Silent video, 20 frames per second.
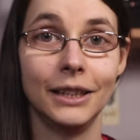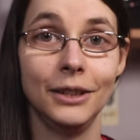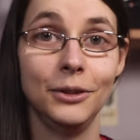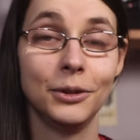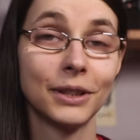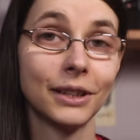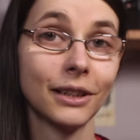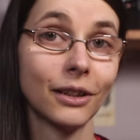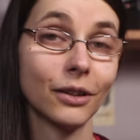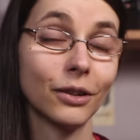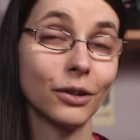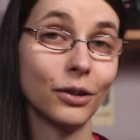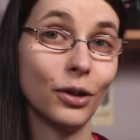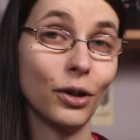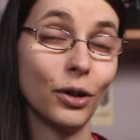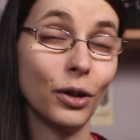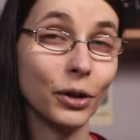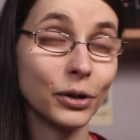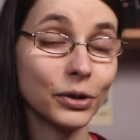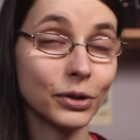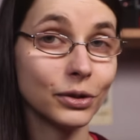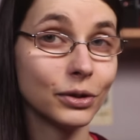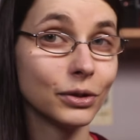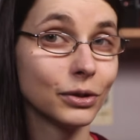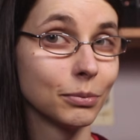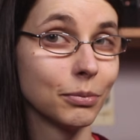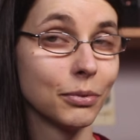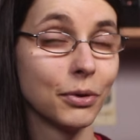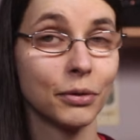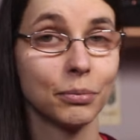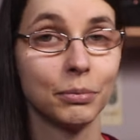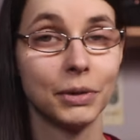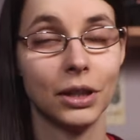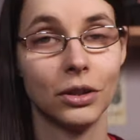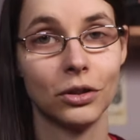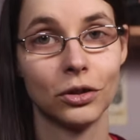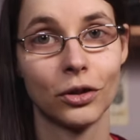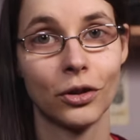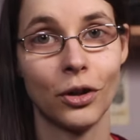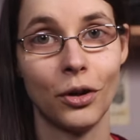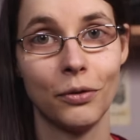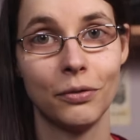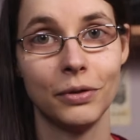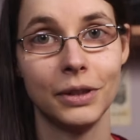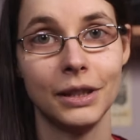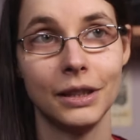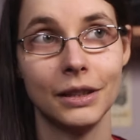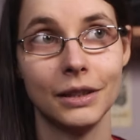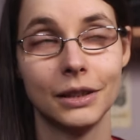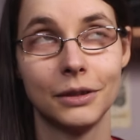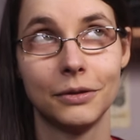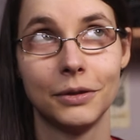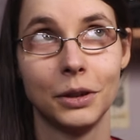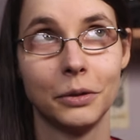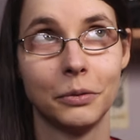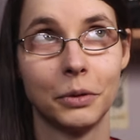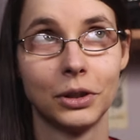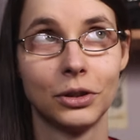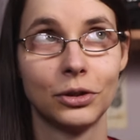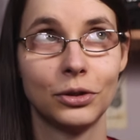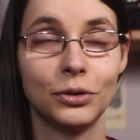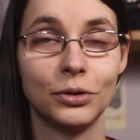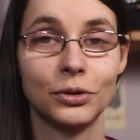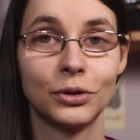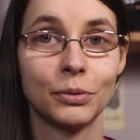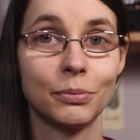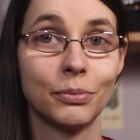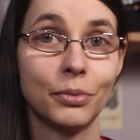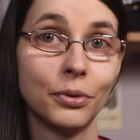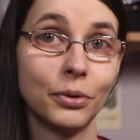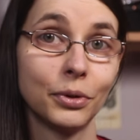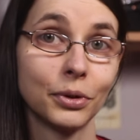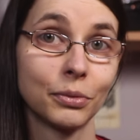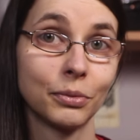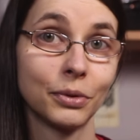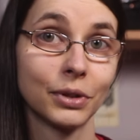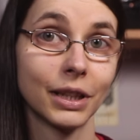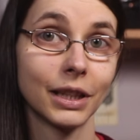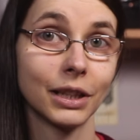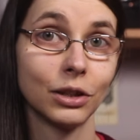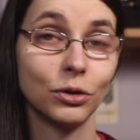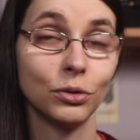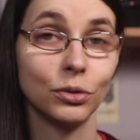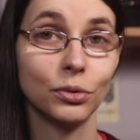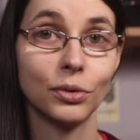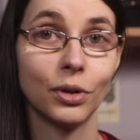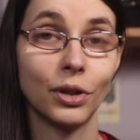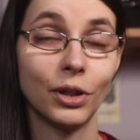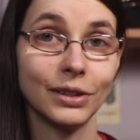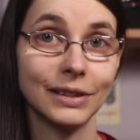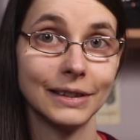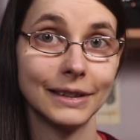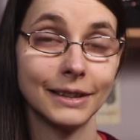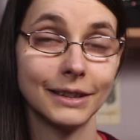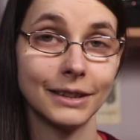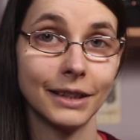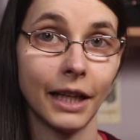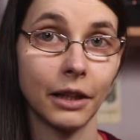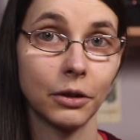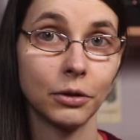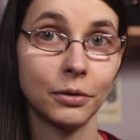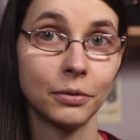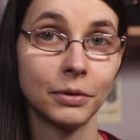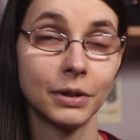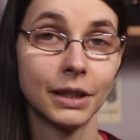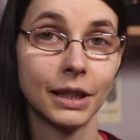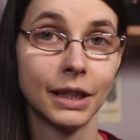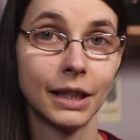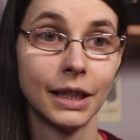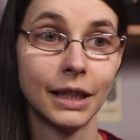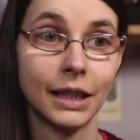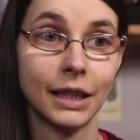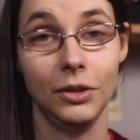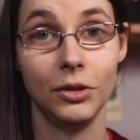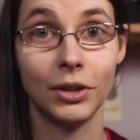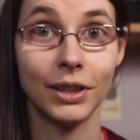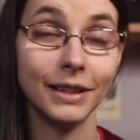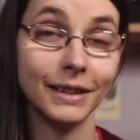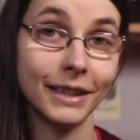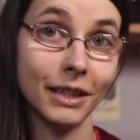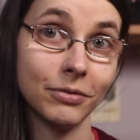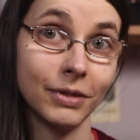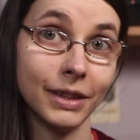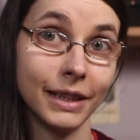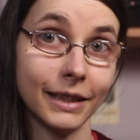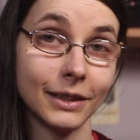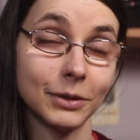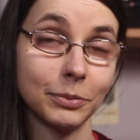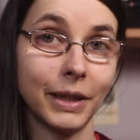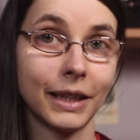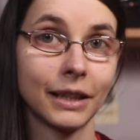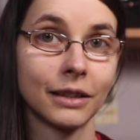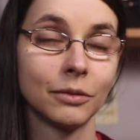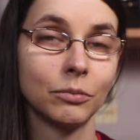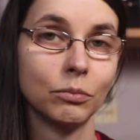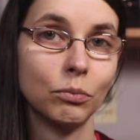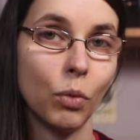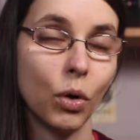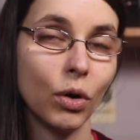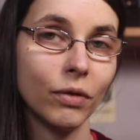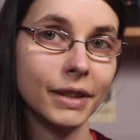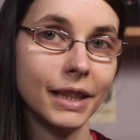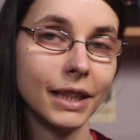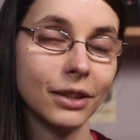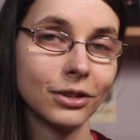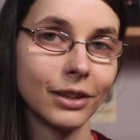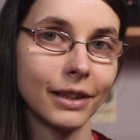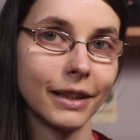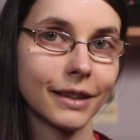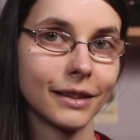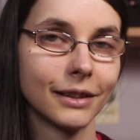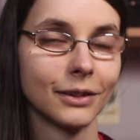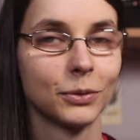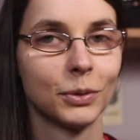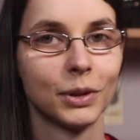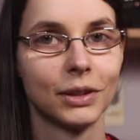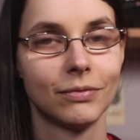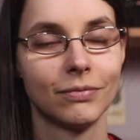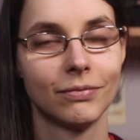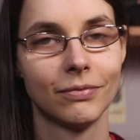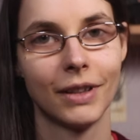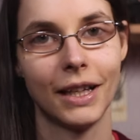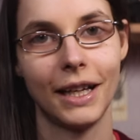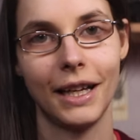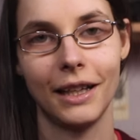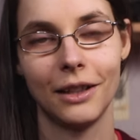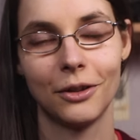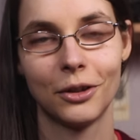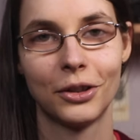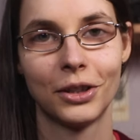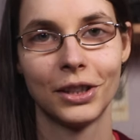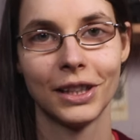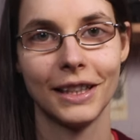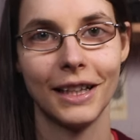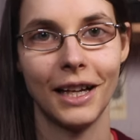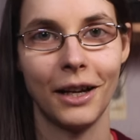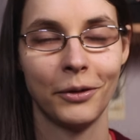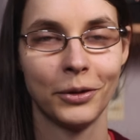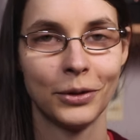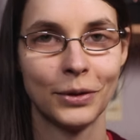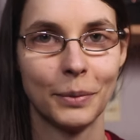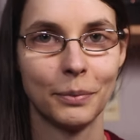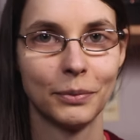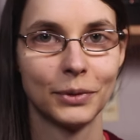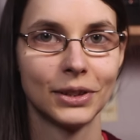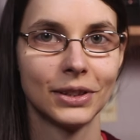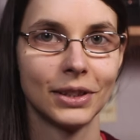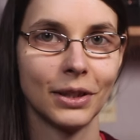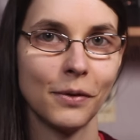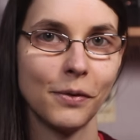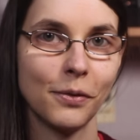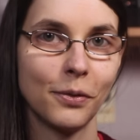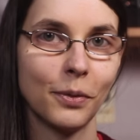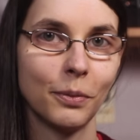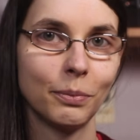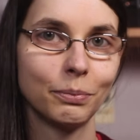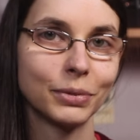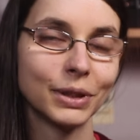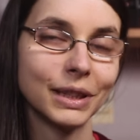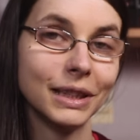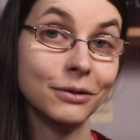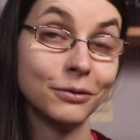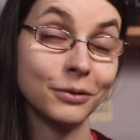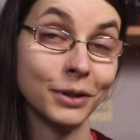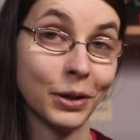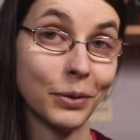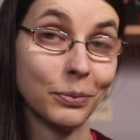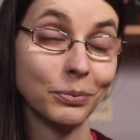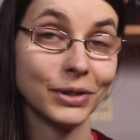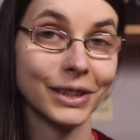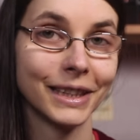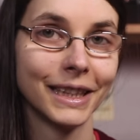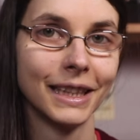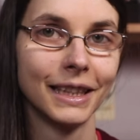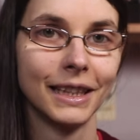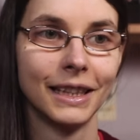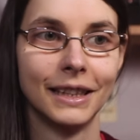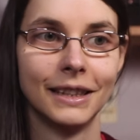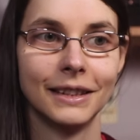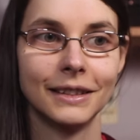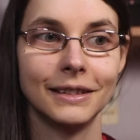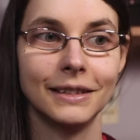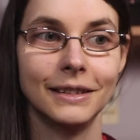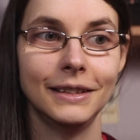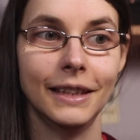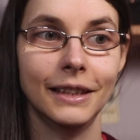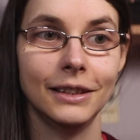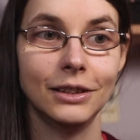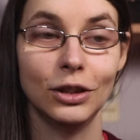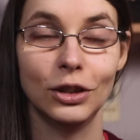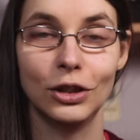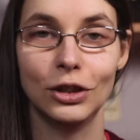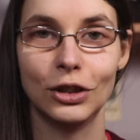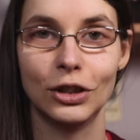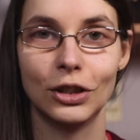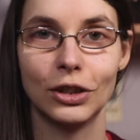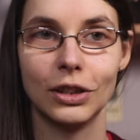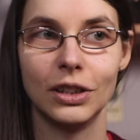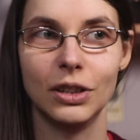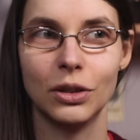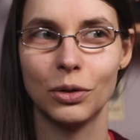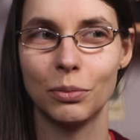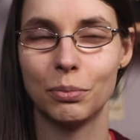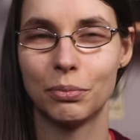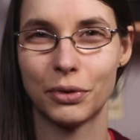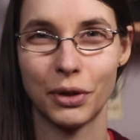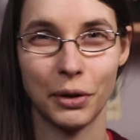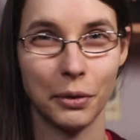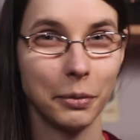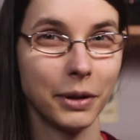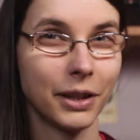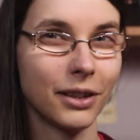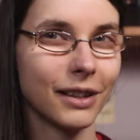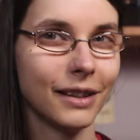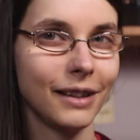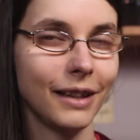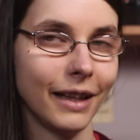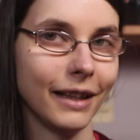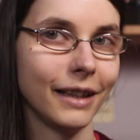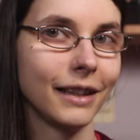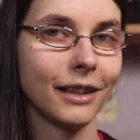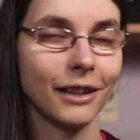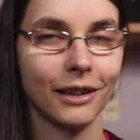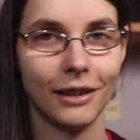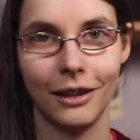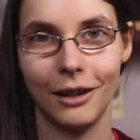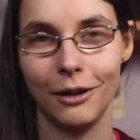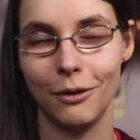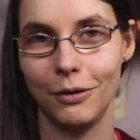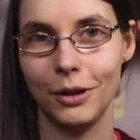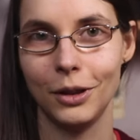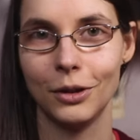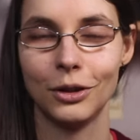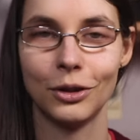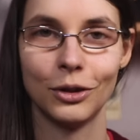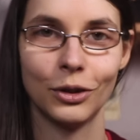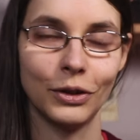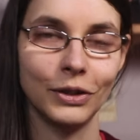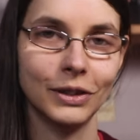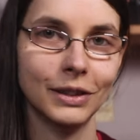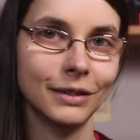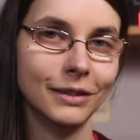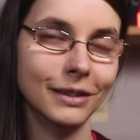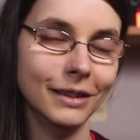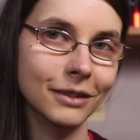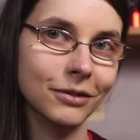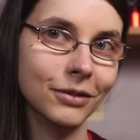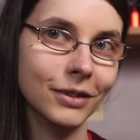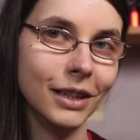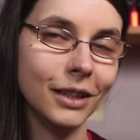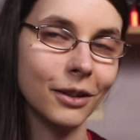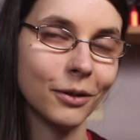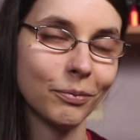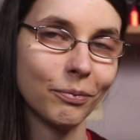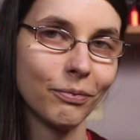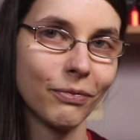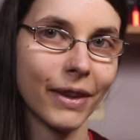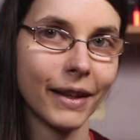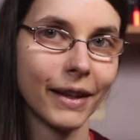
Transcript: You can also support me on Ko-fi if you want to support what I do on this channel. You can definitely expect more videos like this one. I already have some stuff pre-filmed that you're probably gonna like if you enjoyed this video.